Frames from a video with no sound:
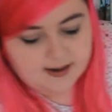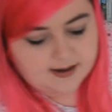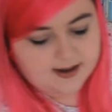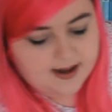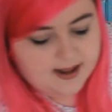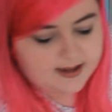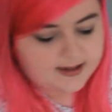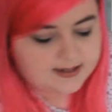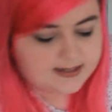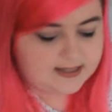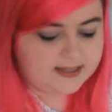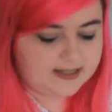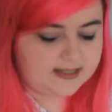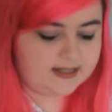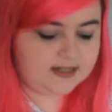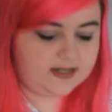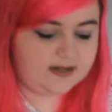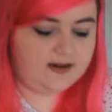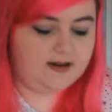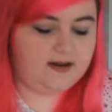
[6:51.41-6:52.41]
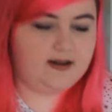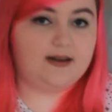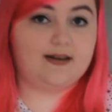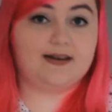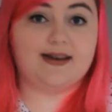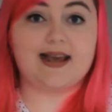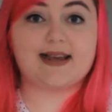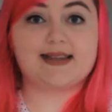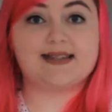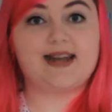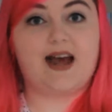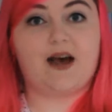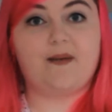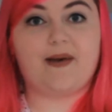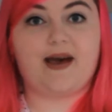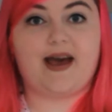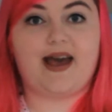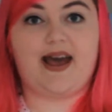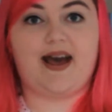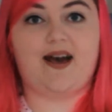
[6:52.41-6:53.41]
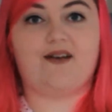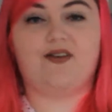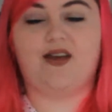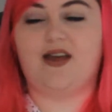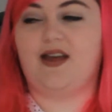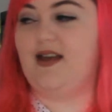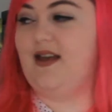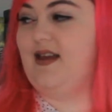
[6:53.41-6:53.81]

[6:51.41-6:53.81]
Next up I have